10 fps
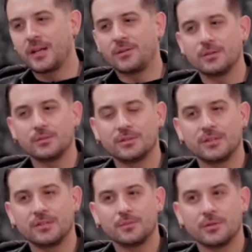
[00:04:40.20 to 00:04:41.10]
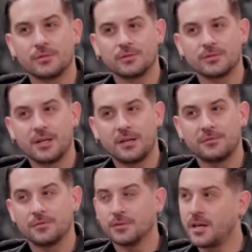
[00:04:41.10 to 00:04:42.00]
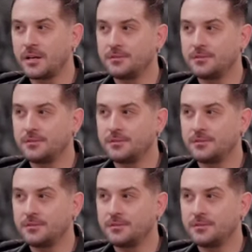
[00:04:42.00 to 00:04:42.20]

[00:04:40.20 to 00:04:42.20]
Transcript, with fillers: only was it a tumultuous time for a lot of